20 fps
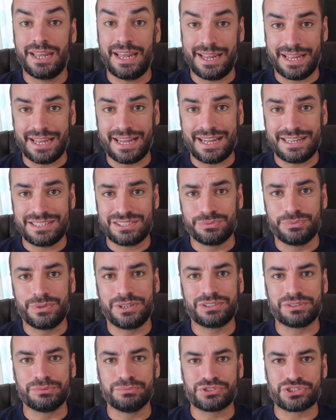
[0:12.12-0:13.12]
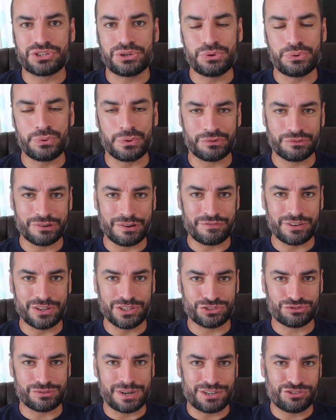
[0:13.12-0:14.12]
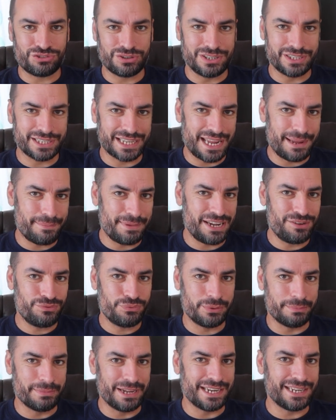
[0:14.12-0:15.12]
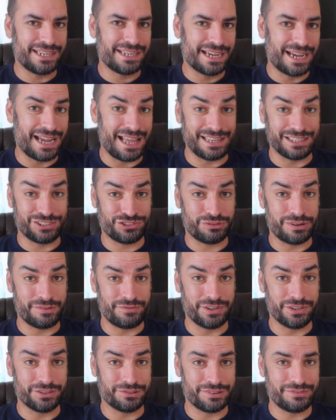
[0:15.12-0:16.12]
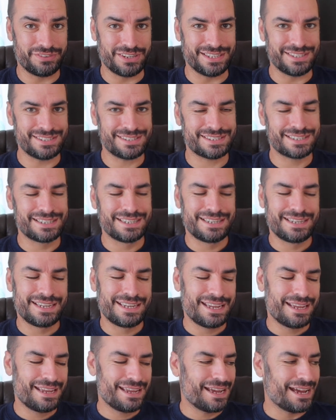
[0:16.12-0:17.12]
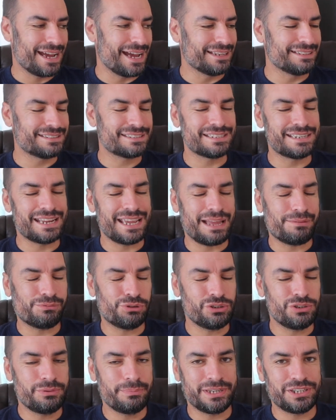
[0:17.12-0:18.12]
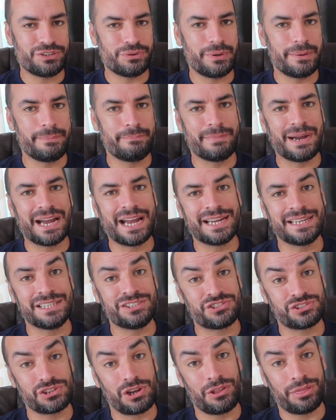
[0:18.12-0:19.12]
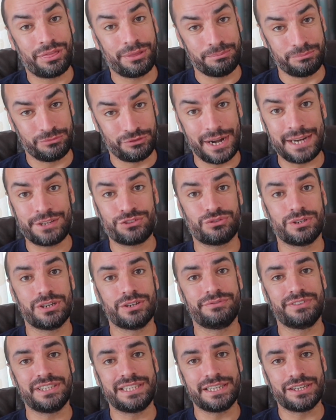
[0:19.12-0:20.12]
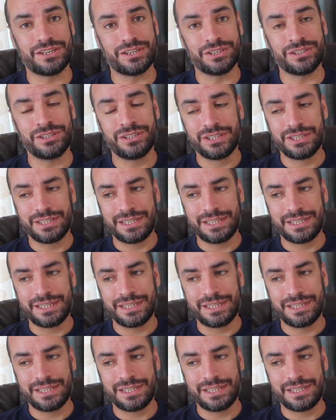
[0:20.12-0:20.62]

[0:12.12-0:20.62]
Hey guys, and welcome to Griffo's Retro Gaming with me, Alex Griffo Griffiths. And today I'm going to be doing my Saw Thumb Retro video.